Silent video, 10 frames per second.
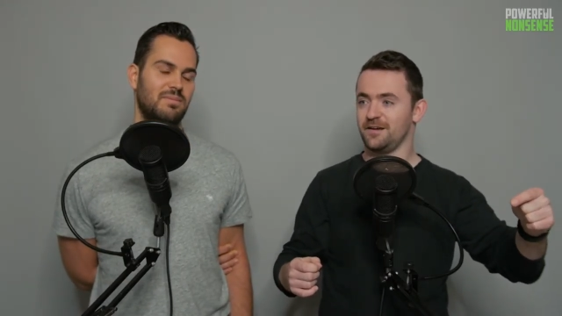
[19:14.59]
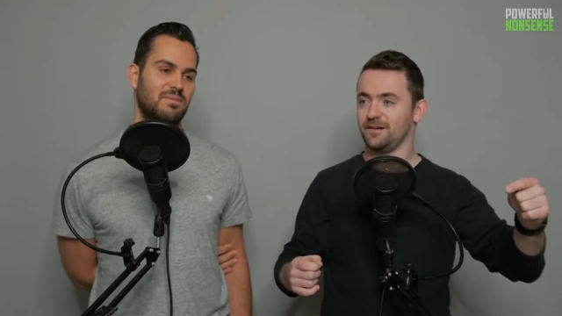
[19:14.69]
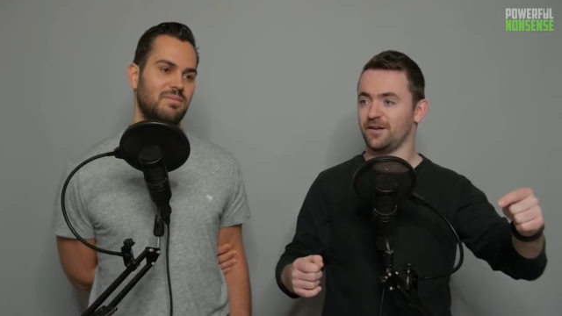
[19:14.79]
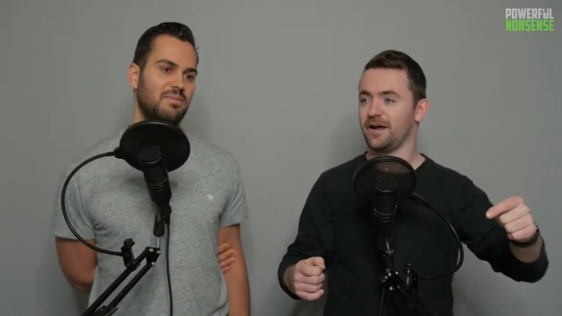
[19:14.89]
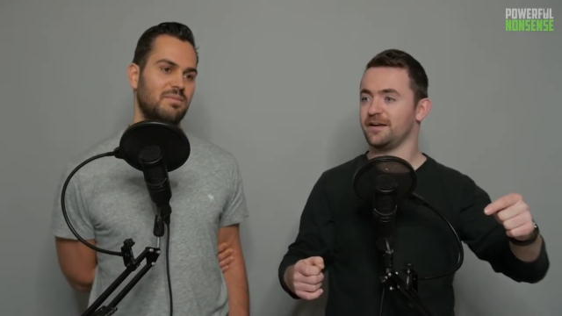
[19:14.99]

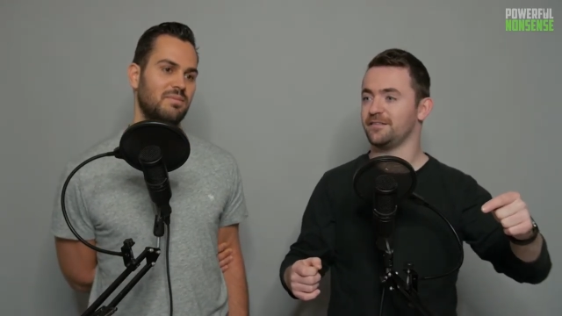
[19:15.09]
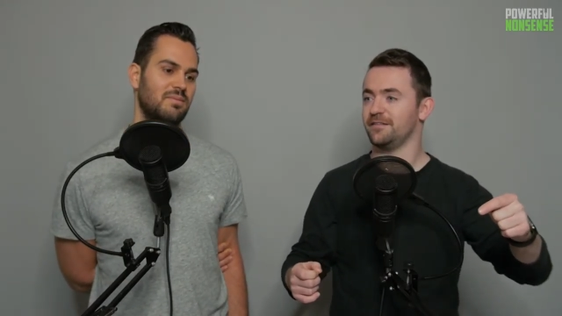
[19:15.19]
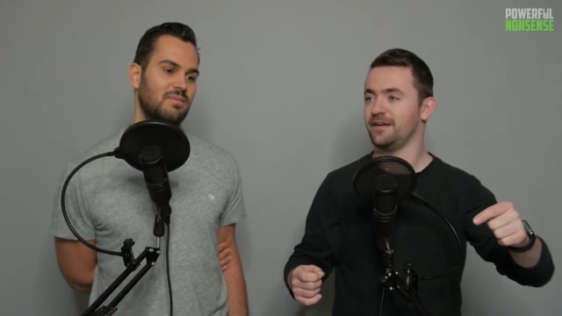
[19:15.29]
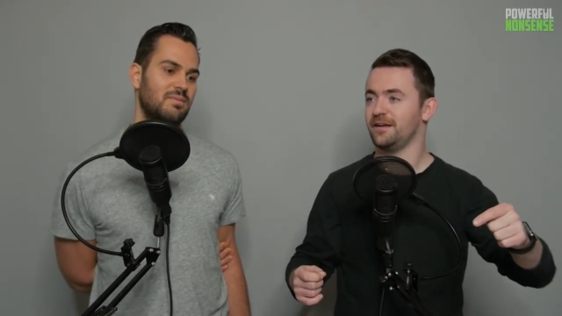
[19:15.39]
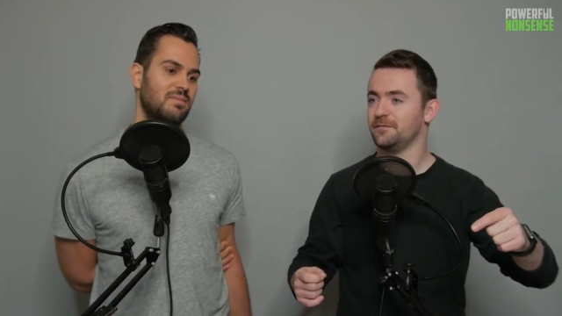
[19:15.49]
Speaker 1: like
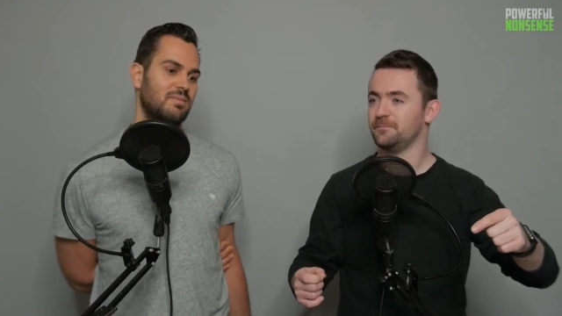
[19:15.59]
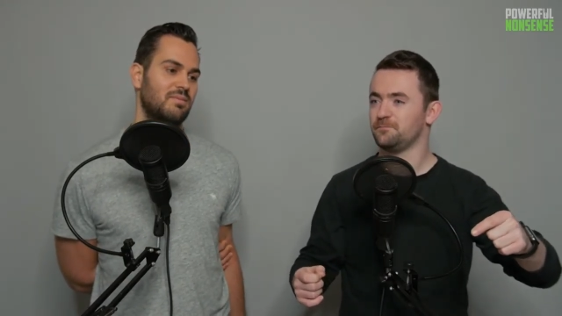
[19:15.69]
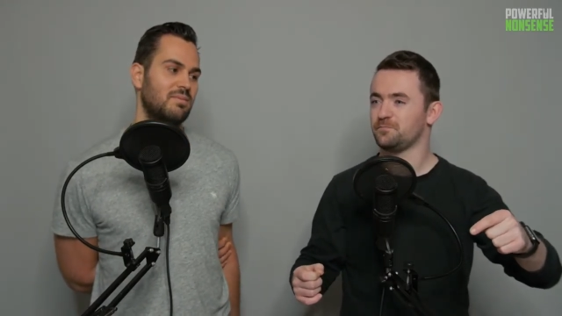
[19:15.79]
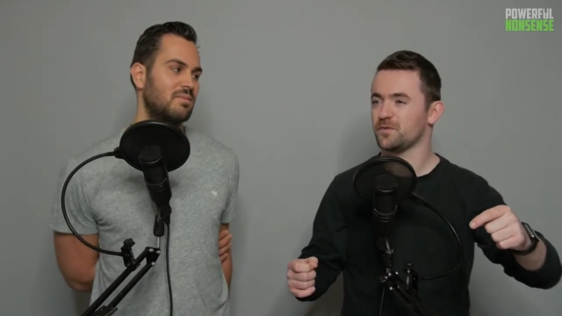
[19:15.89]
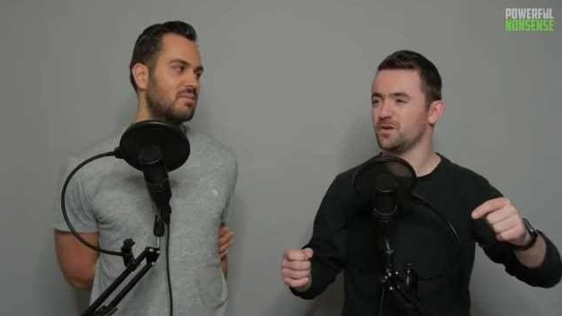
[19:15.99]
the,
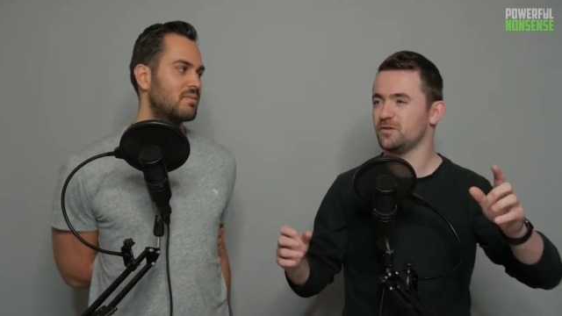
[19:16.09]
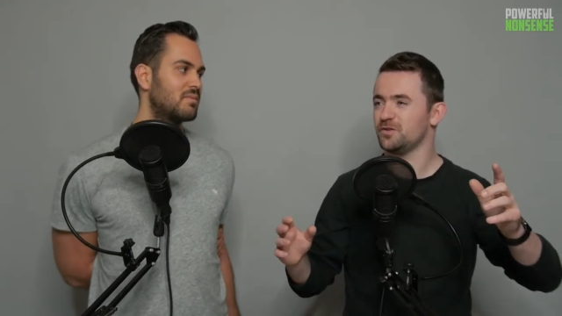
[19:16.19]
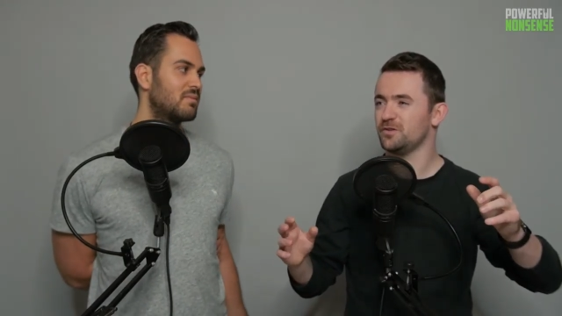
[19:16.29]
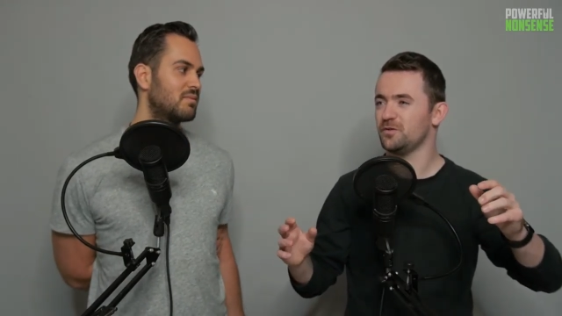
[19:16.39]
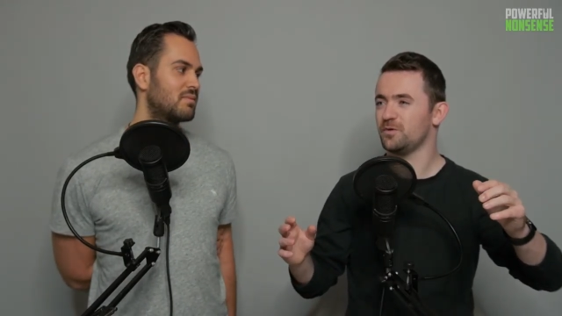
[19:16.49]
oh,
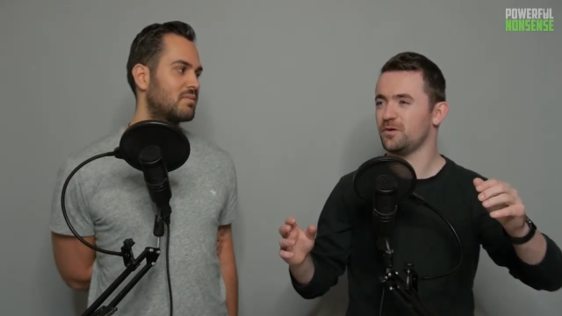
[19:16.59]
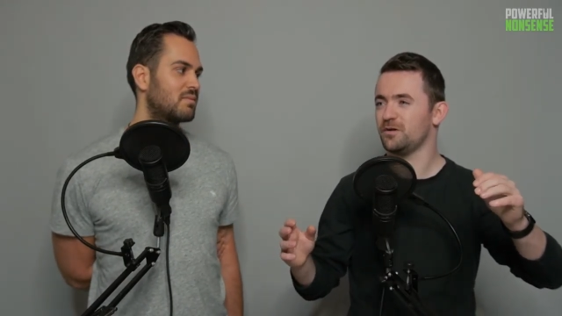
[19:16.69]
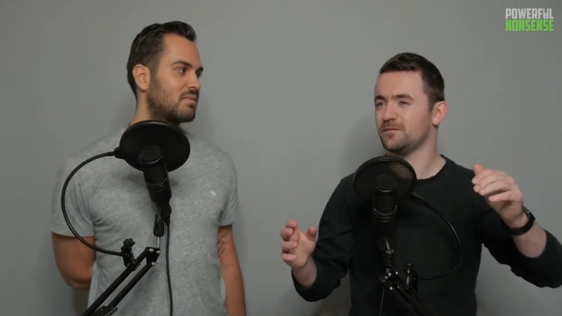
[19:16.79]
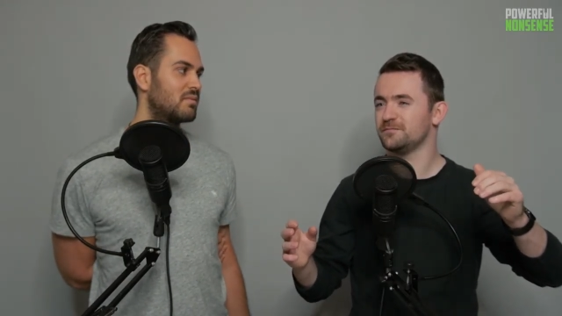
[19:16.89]
do you know what?